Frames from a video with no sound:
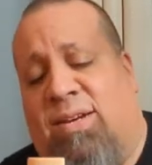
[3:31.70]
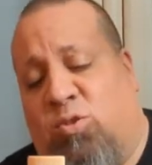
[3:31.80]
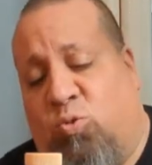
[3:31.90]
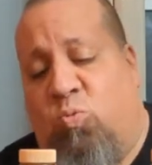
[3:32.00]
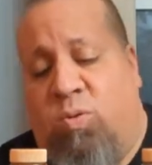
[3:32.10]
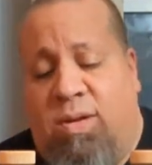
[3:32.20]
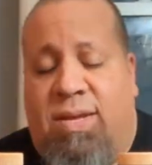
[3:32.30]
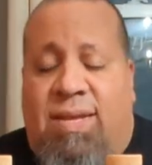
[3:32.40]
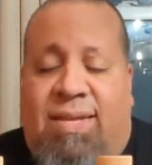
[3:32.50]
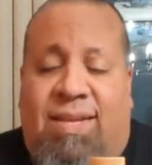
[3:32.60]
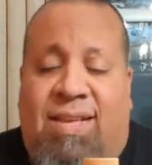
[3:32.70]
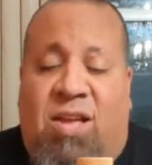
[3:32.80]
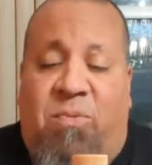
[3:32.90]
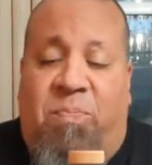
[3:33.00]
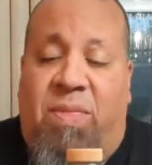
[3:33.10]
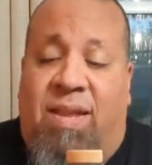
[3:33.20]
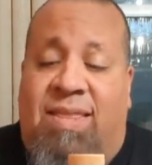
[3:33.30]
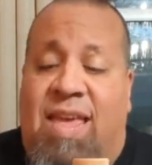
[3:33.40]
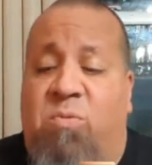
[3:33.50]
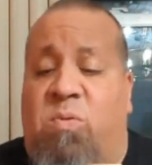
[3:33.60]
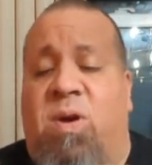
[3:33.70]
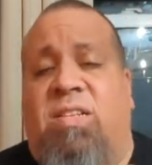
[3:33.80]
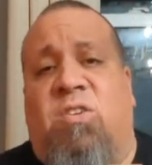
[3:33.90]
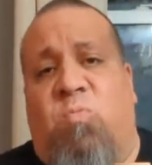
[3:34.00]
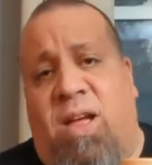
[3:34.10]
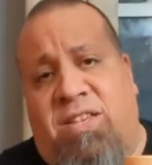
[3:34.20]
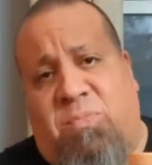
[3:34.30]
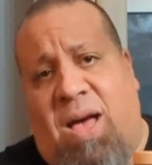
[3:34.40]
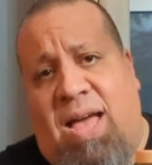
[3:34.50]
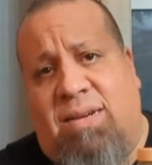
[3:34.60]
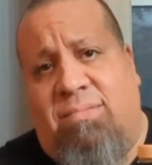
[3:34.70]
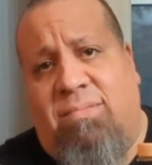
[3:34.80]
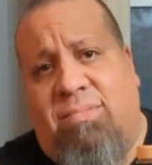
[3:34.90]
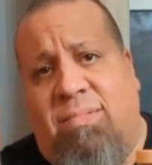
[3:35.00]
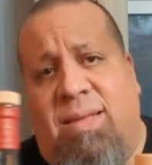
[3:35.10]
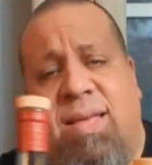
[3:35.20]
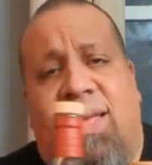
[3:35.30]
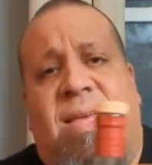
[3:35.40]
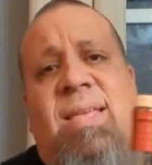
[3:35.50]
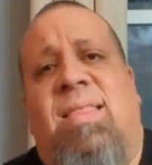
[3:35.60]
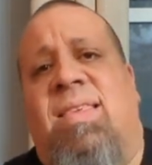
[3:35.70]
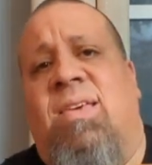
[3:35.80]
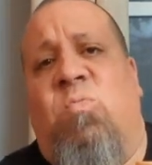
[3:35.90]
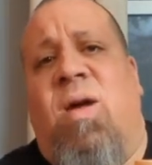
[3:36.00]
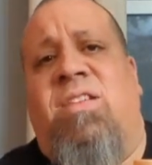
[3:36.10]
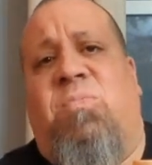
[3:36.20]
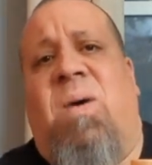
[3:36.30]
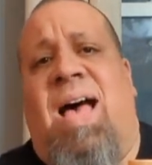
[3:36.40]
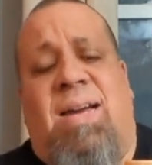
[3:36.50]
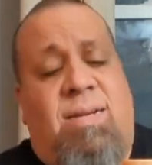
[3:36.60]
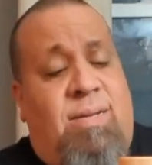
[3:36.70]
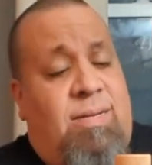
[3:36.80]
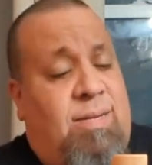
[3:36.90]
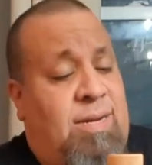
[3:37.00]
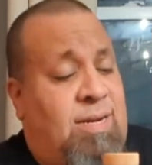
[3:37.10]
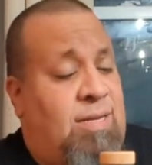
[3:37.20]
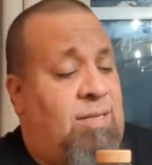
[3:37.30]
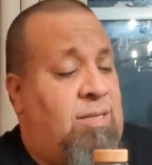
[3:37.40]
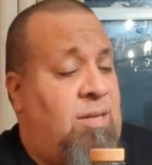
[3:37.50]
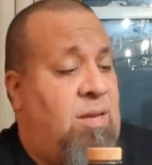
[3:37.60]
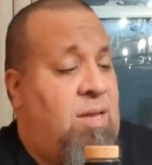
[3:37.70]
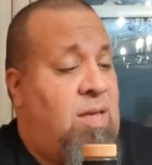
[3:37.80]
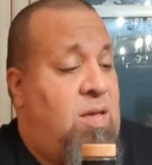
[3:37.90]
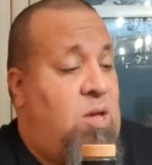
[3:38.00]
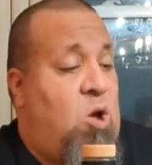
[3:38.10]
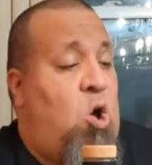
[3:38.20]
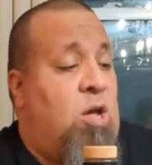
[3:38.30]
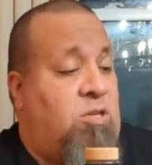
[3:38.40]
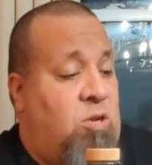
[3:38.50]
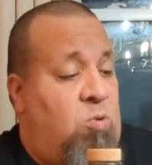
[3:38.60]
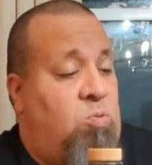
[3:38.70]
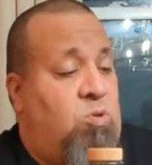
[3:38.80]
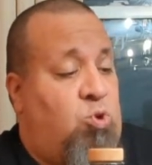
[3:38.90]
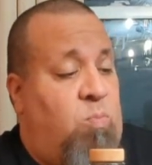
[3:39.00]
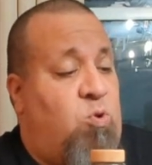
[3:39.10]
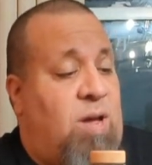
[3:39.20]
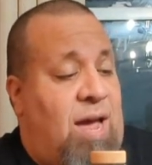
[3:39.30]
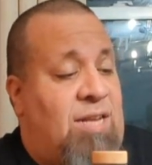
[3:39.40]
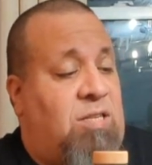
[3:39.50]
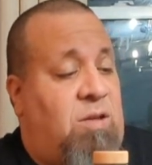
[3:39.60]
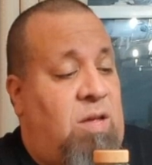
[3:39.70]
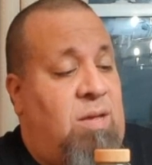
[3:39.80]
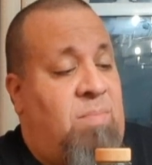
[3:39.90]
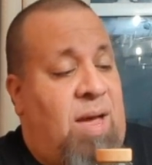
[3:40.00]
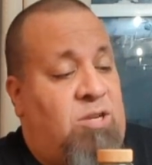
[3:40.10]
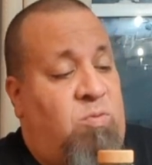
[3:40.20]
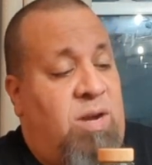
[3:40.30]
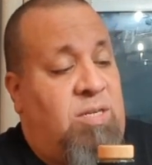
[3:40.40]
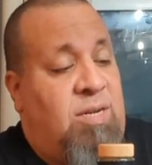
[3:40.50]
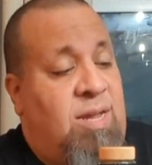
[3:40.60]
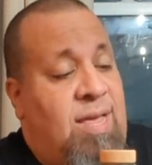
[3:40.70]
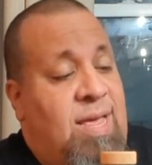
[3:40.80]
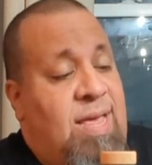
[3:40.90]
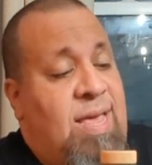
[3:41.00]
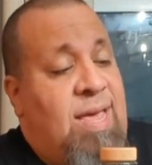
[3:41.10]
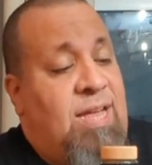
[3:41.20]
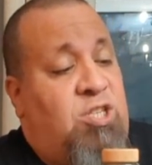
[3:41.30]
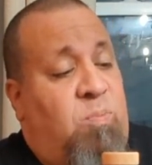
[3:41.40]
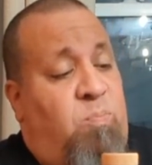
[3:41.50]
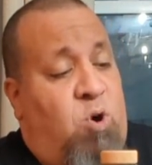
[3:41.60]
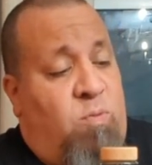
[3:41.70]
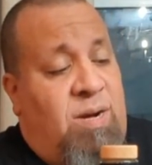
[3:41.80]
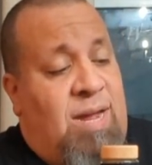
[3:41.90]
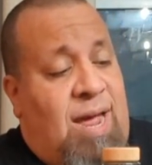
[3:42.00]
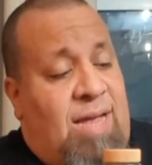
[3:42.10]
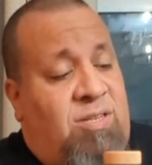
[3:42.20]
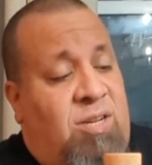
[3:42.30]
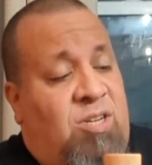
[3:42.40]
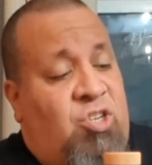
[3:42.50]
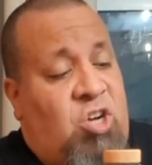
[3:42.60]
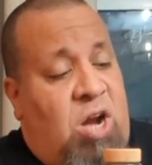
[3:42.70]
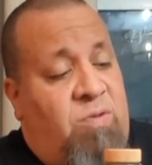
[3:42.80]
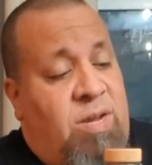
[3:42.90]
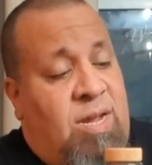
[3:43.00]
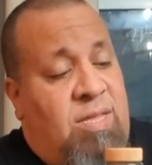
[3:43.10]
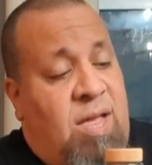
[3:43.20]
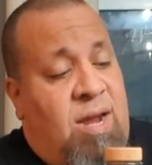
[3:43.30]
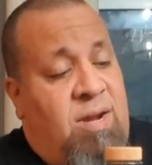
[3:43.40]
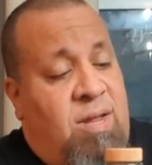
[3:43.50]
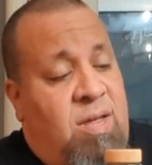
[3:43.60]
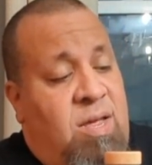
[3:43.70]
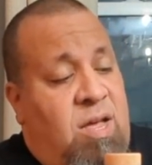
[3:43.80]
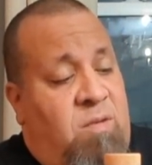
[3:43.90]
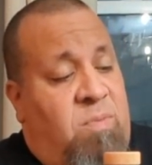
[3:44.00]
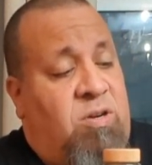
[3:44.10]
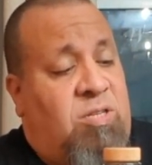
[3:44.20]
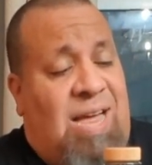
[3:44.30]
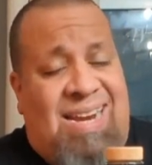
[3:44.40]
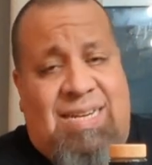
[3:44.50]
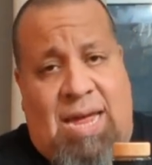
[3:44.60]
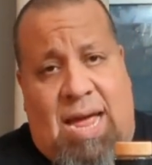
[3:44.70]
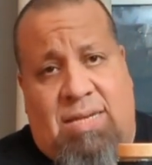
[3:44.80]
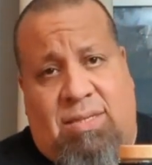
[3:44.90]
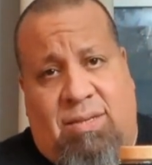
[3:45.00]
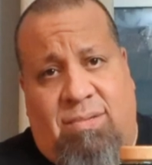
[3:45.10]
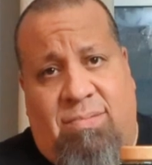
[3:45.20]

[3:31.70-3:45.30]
That's true. And then we went to the red spot. The red spot is also triple cask maturation. It's a bourbon cask, a sherry, and then a marsala cask.